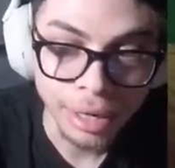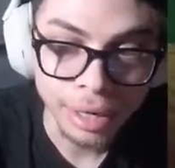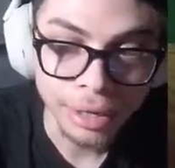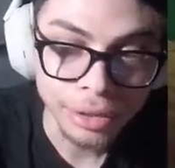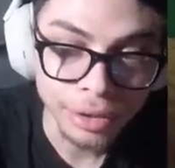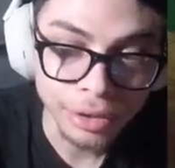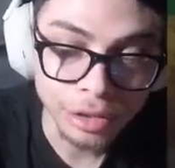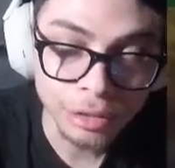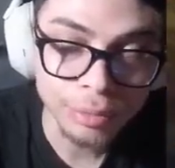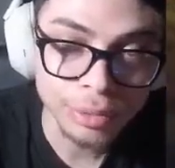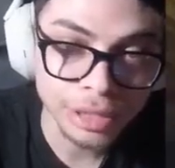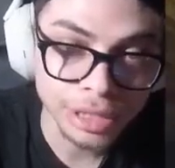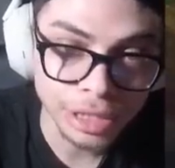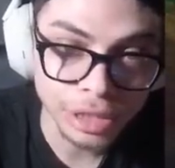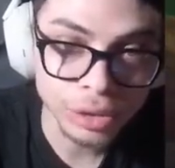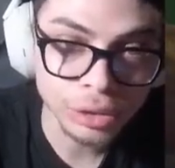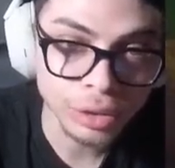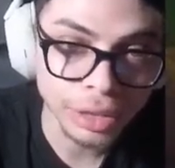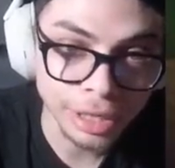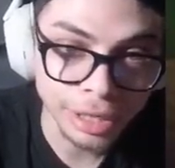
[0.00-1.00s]
there's
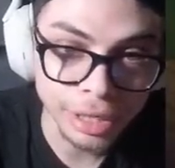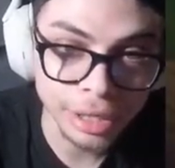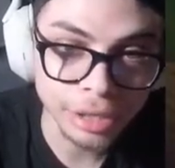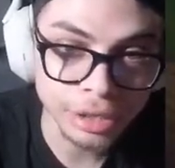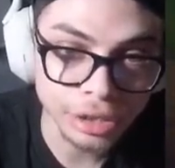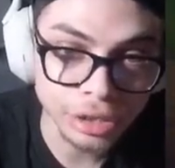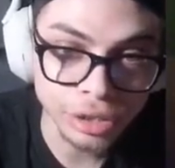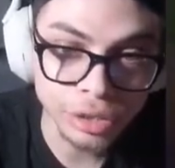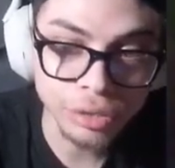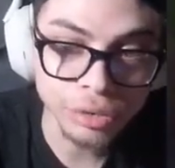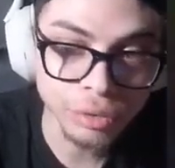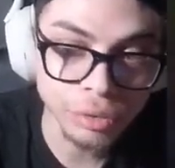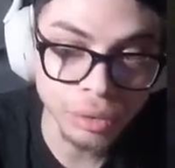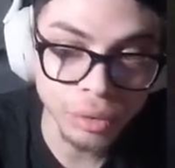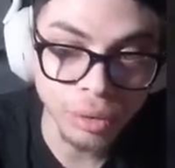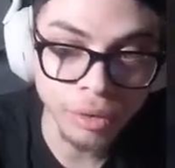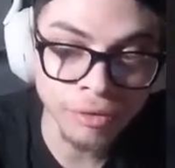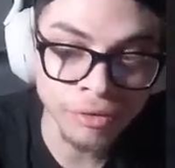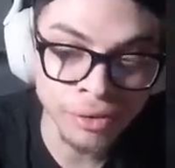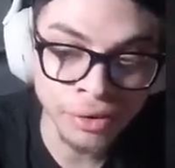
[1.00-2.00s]
potential that I could just queue
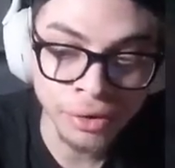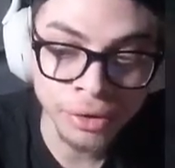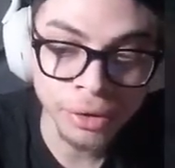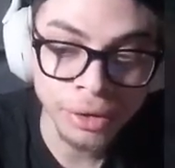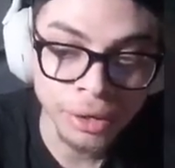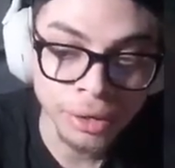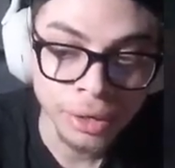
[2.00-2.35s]
over